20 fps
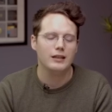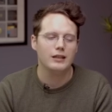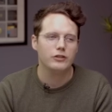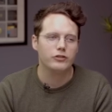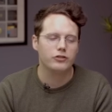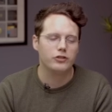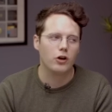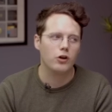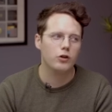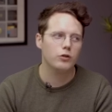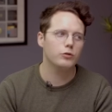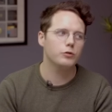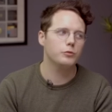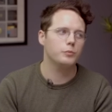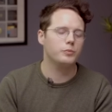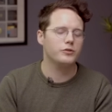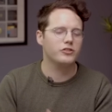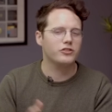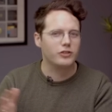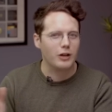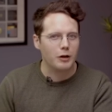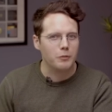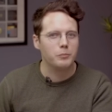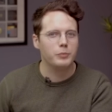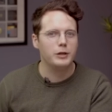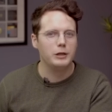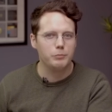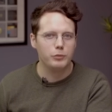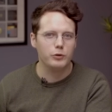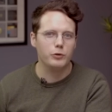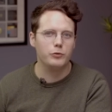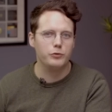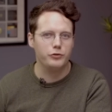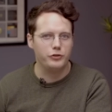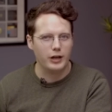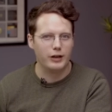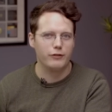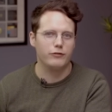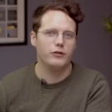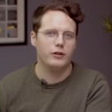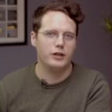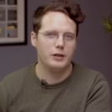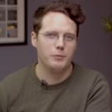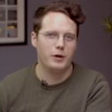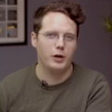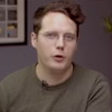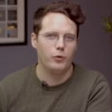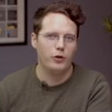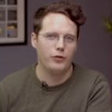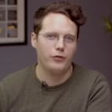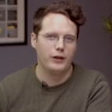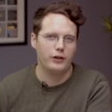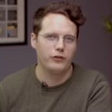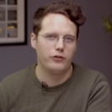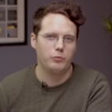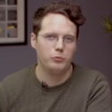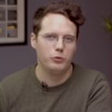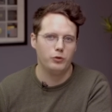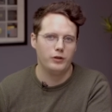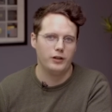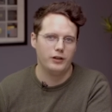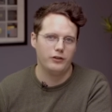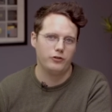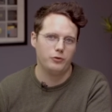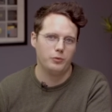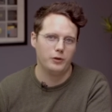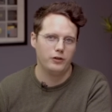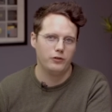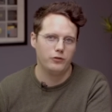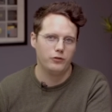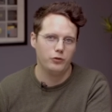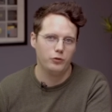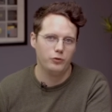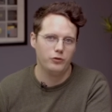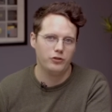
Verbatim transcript: So some people definitely might want that small S22